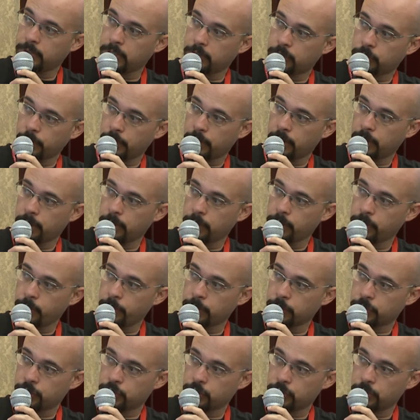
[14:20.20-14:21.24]
the tree
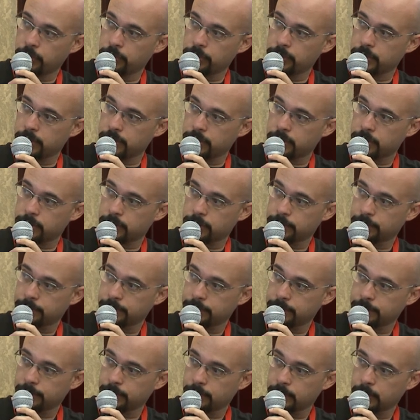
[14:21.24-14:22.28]
will show this,
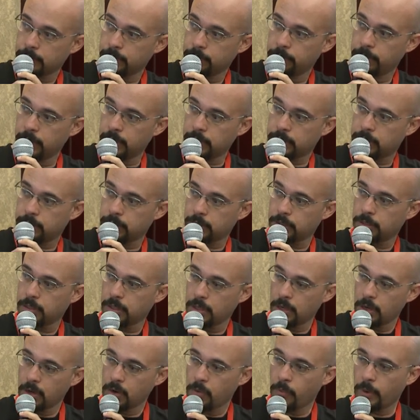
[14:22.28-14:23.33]
but
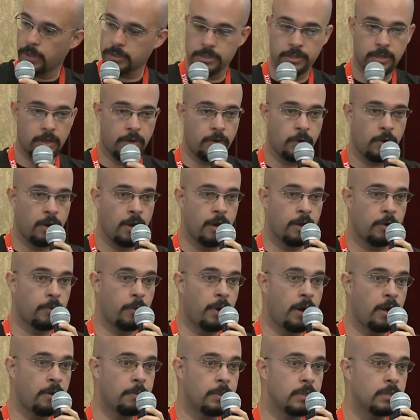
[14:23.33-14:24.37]
what's the
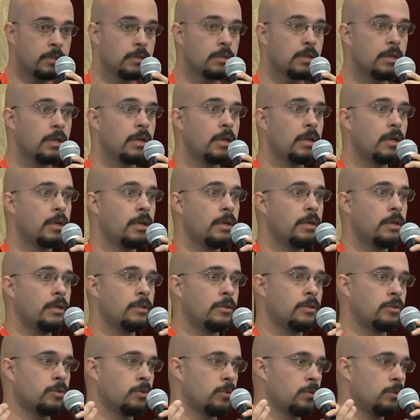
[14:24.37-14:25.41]
requirement?
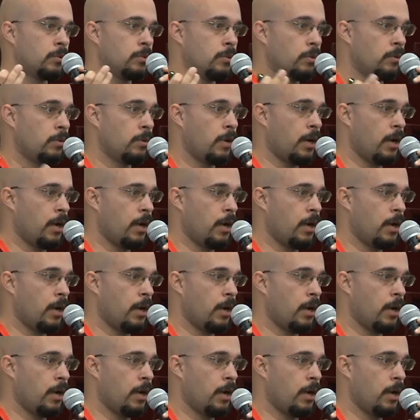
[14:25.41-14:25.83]
needed to, to